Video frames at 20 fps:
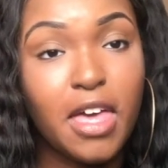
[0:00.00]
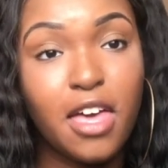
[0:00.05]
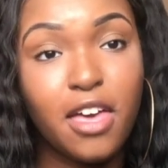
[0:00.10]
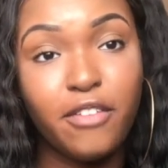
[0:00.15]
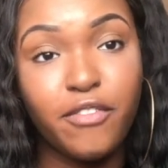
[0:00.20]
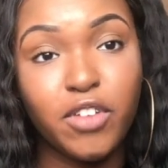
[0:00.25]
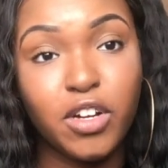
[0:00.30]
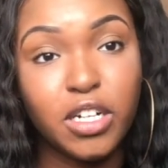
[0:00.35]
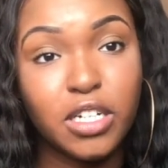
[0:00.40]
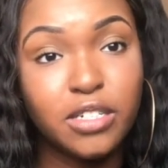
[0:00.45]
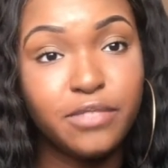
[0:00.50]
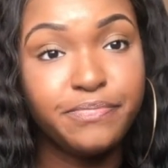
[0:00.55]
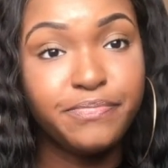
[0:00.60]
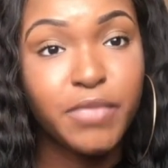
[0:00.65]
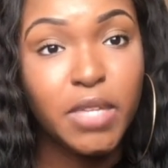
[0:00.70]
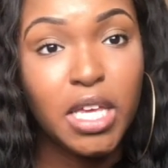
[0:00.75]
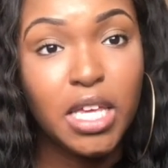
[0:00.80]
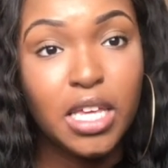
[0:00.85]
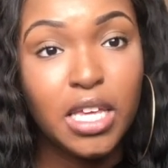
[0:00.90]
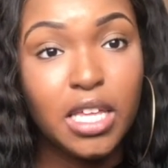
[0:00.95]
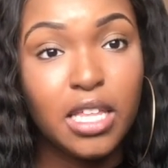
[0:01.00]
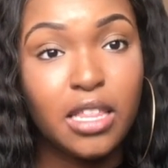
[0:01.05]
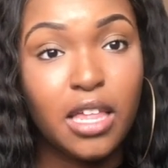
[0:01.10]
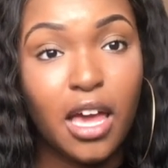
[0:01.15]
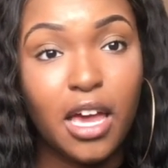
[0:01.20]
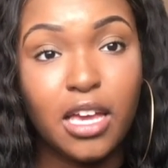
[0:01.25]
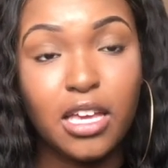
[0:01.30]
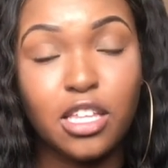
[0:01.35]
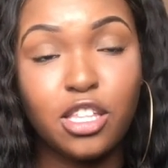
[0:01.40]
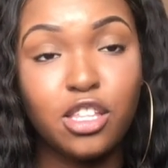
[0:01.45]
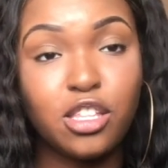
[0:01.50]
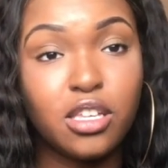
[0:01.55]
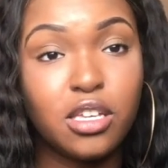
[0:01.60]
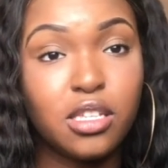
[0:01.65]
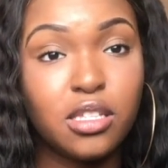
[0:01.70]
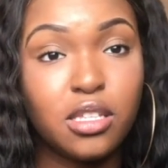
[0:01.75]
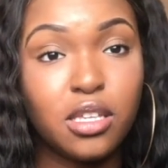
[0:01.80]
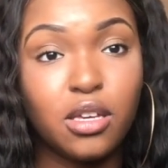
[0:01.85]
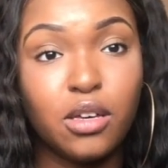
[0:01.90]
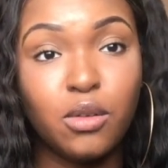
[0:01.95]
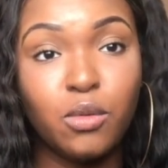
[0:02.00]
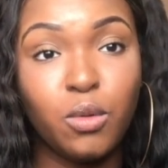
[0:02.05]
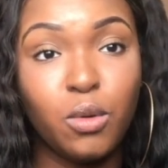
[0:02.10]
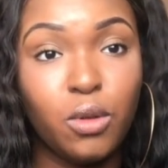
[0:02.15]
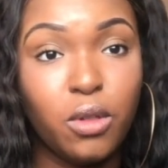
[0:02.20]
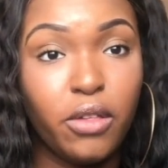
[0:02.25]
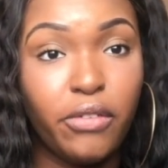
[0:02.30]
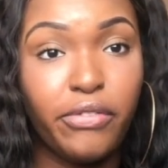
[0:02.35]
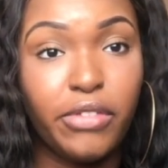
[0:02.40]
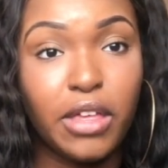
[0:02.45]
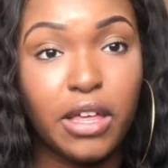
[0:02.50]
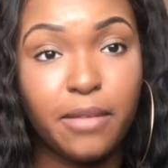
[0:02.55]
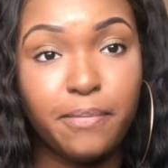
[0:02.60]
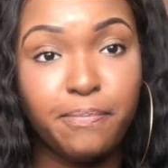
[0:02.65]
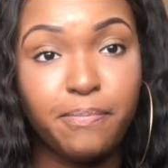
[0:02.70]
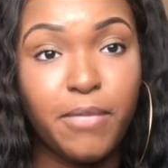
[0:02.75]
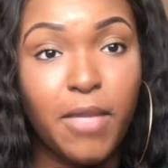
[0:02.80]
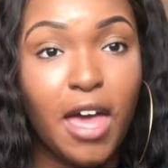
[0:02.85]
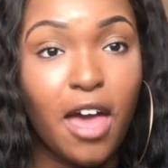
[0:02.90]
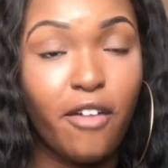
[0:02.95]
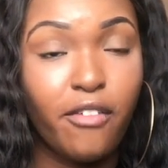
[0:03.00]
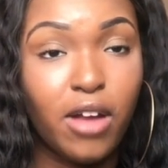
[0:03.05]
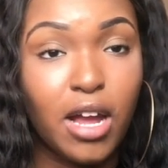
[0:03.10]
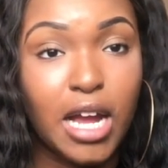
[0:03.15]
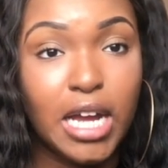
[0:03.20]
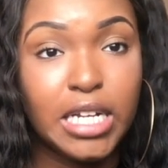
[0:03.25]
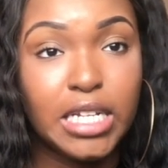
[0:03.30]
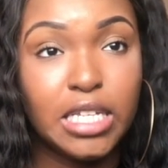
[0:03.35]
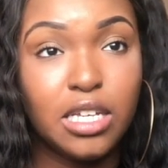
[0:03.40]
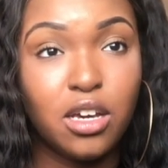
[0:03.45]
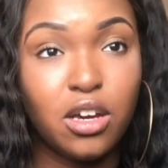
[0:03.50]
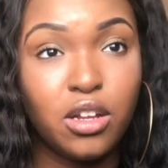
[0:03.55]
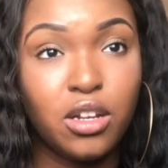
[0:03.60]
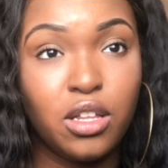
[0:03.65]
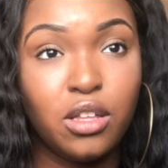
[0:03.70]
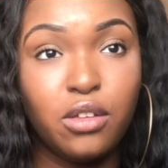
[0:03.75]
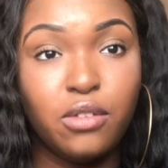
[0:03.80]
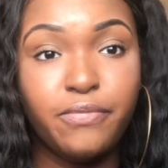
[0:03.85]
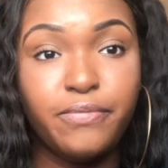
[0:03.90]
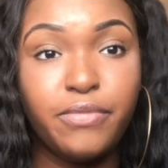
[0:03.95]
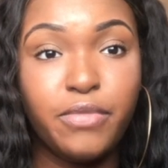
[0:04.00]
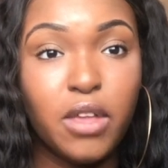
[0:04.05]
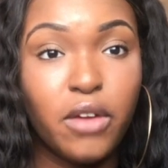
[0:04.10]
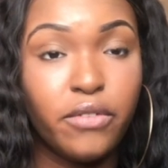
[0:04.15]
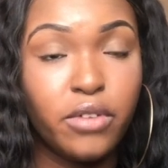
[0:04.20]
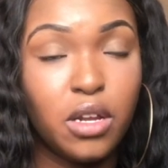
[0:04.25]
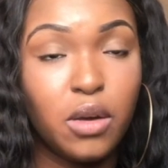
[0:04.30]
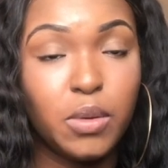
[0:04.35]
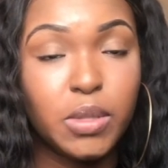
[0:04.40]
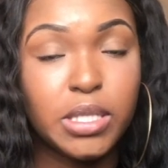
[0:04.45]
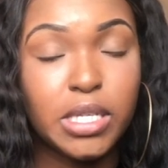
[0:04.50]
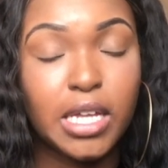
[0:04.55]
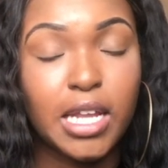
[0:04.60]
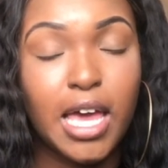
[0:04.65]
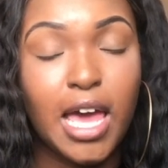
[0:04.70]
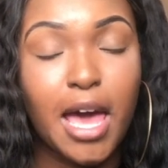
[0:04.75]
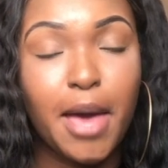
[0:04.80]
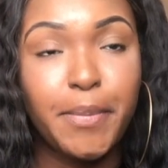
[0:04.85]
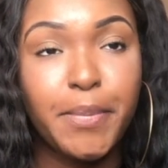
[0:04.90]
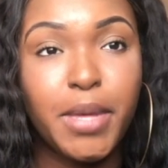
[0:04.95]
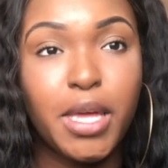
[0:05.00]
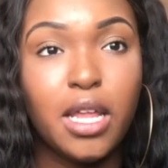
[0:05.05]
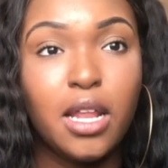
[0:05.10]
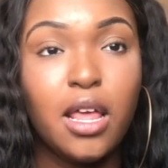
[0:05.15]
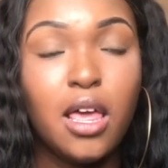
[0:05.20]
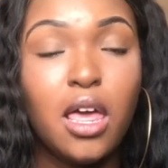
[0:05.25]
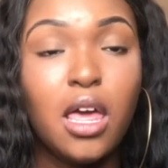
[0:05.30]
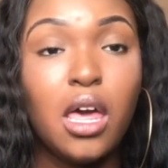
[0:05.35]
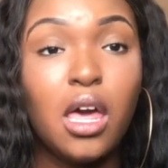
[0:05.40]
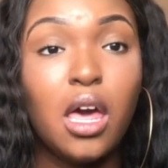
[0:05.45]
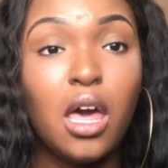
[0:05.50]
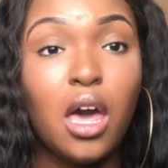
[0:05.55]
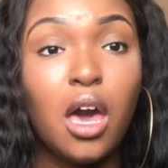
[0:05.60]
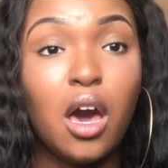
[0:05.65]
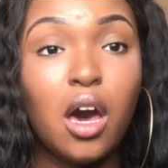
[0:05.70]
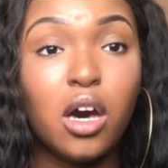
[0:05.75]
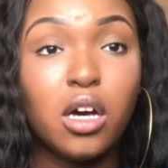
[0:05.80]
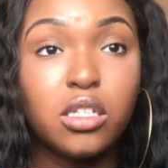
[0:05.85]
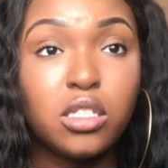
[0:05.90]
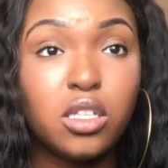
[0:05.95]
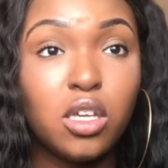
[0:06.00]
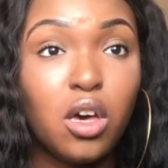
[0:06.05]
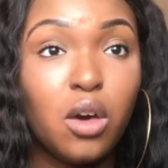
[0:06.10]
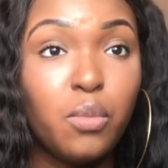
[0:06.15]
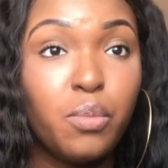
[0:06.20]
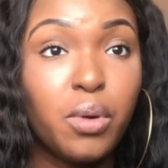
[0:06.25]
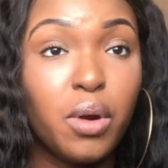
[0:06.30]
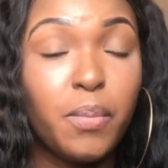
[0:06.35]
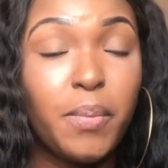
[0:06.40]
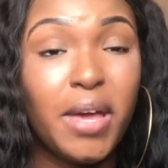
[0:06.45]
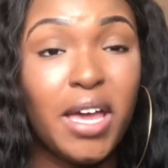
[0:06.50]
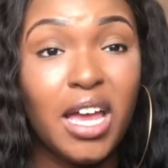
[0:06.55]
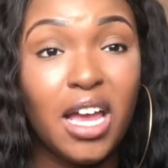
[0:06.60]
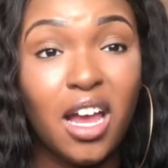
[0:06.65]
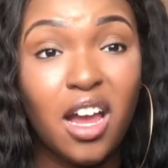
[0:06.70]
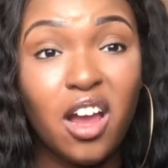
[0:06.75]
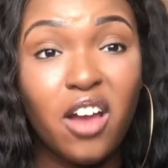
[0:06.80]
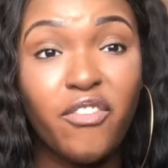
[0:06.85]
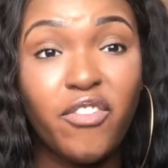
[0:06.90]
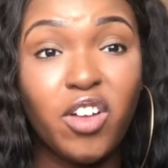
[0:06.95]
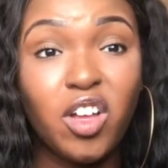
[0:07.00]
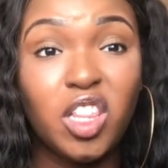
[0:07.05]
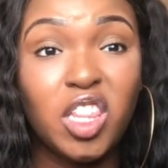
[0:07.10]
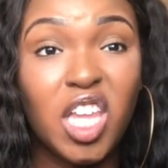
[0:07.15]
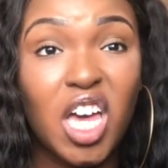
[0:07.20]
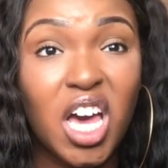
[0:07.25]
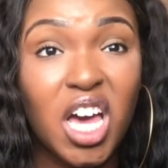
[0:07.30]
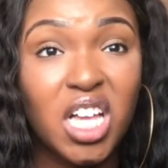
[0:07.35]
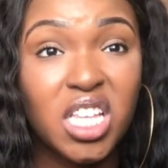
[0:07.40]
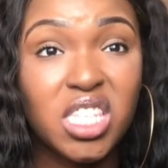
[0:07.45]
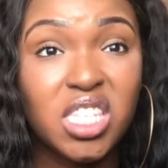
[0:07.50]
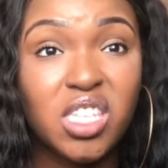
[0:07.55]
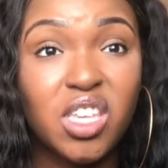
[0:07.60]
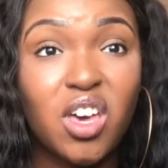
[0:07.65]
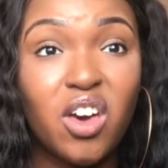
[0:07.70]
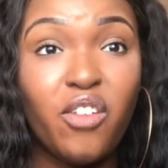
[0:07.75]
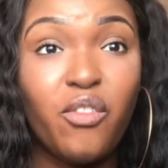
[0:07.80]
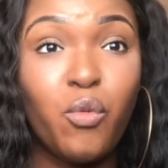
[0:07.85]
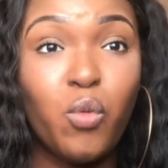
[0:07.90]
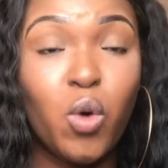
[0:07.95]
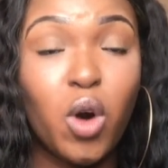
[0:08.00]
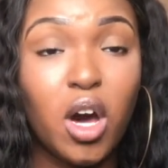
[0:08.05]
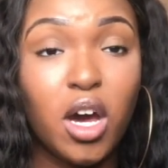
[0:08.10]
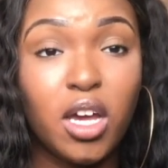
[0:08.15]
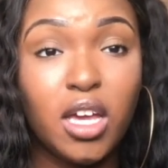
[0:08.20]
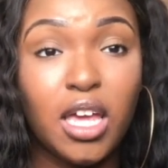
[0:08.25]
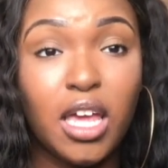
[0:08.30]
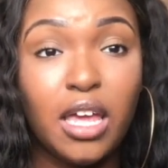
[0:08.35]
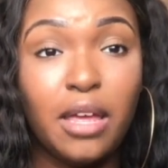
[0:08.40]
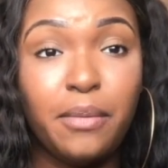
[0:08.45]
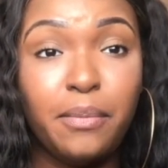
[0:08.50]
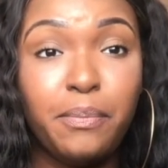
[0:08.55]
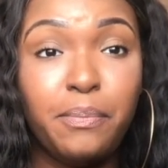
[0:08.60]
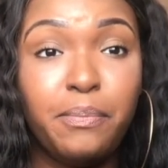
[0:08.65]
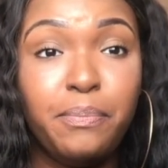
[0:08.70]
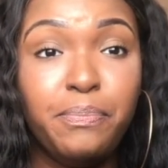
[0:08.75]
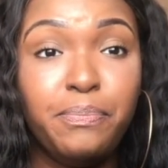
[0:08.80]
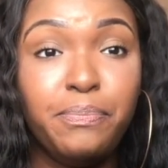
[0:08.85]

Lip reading: ever. That is just a rule of thumb. Have your ID on you. Never know what's going to happen. Also, prepare for lots of walking.